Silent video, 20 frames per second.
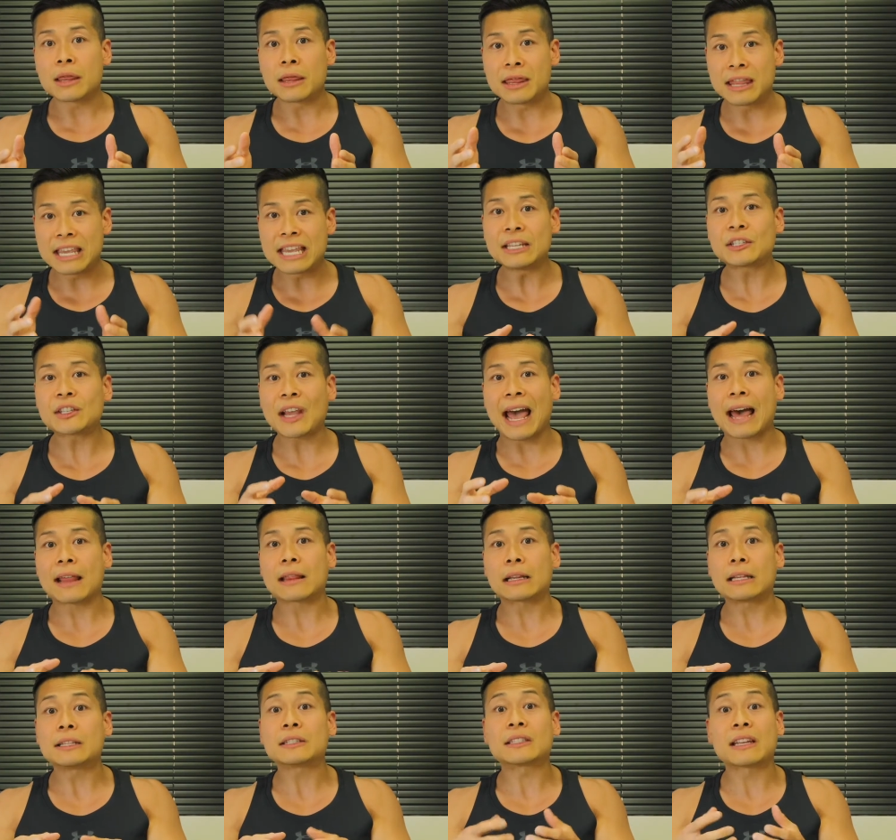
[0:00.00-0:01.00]
these
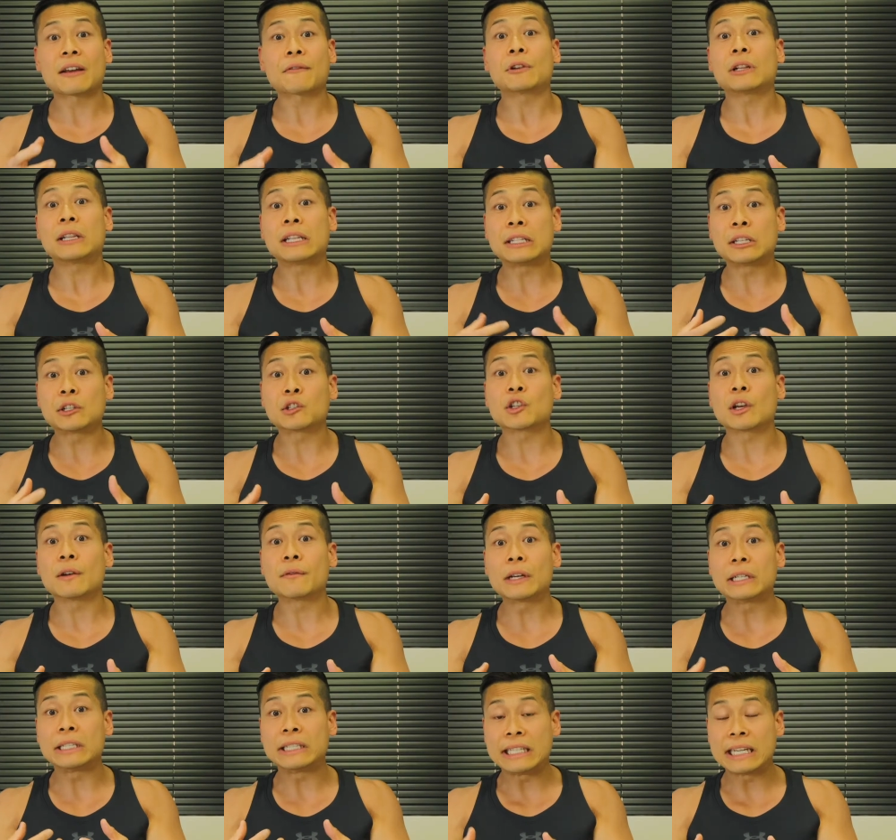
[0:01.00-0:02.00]
athletes definitely deserve
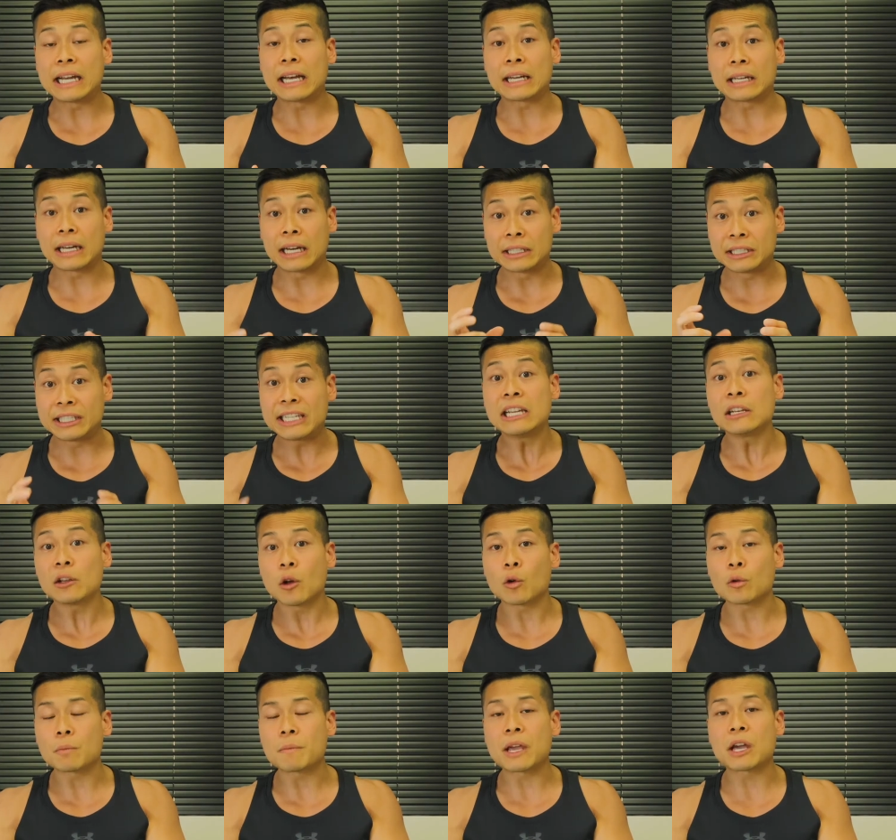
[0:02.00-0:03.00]
a
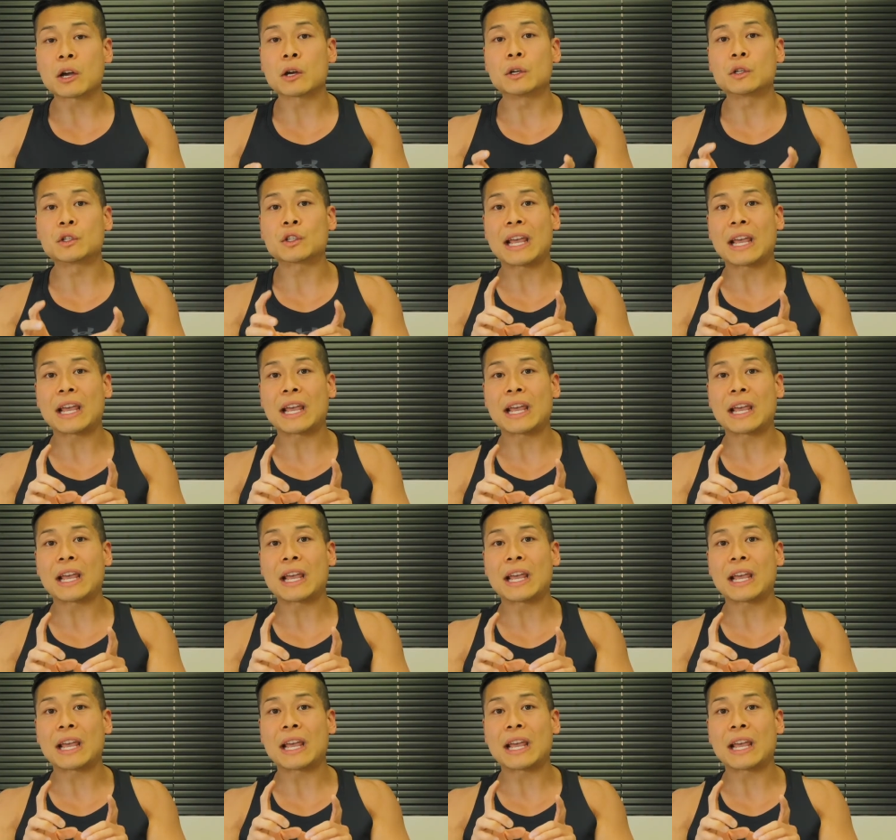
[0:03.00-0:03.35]
deload, because